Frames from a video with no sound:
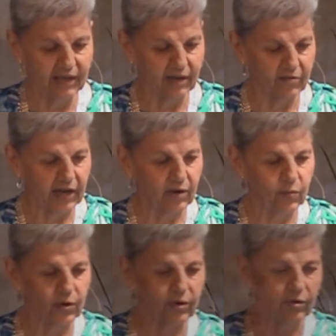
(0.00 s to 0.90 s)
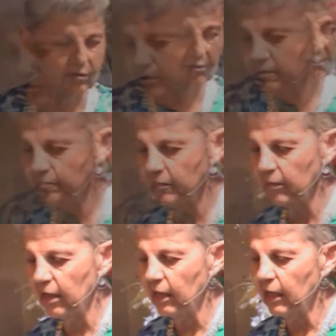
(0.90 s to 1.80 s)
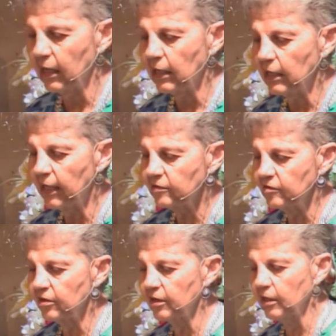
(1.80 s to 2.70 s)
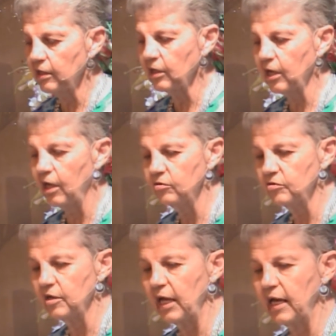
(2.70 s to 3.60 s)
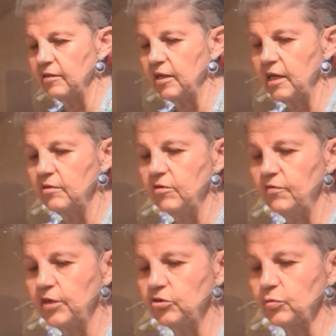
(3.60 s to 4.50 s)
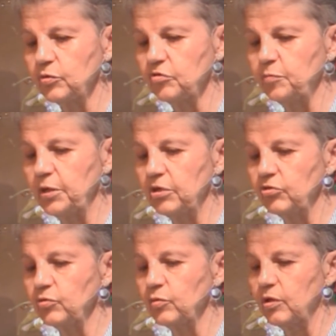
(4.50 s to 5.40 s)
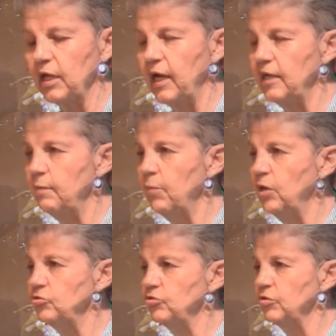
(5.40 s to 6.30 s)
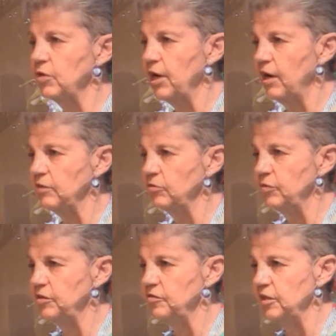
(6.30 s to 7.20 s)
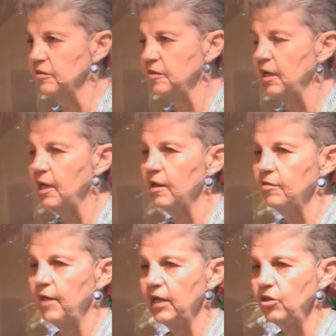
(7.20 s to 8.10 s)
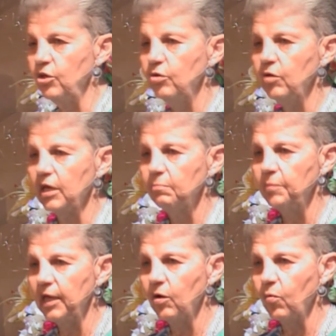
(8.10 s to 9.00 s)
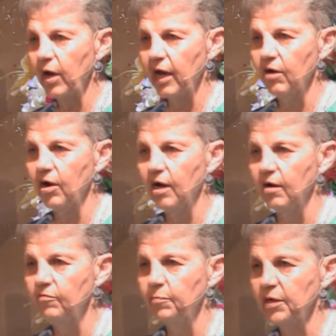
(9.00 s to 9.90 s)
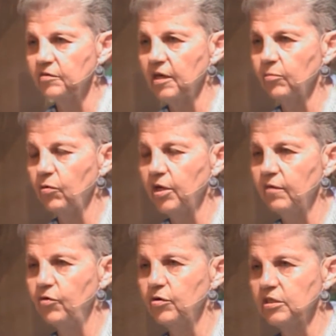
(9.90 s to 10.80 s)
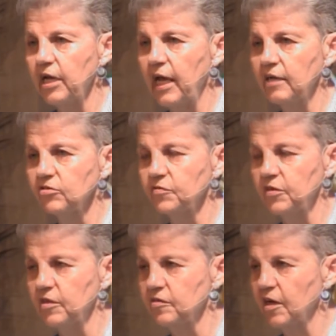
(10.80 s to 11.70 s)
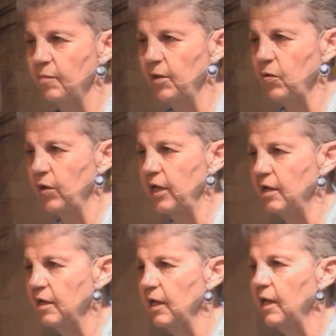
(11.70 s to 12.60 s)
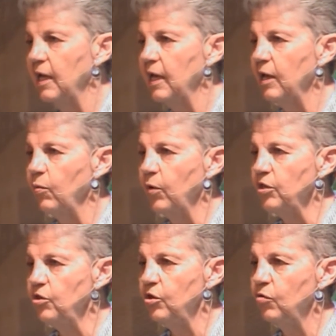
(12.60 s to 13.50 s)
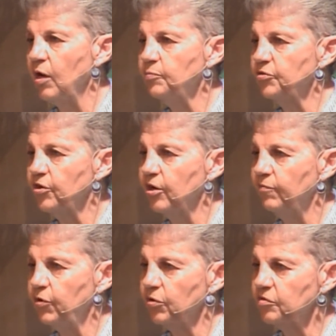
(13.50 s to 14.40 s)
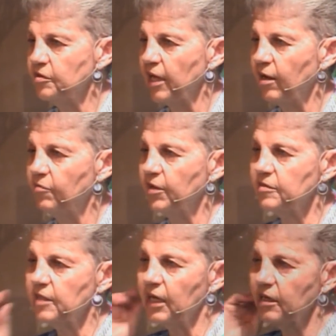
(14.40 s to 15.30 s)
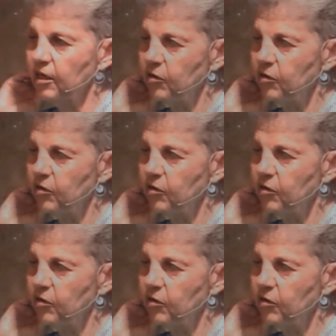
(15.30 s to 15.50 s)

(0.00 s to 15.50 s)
of our world? Let's look a little closer at the individual spiritual and emotional characteristics that you can be aware of, because I'm going to give you a task for this coming week. When you observe yourself as that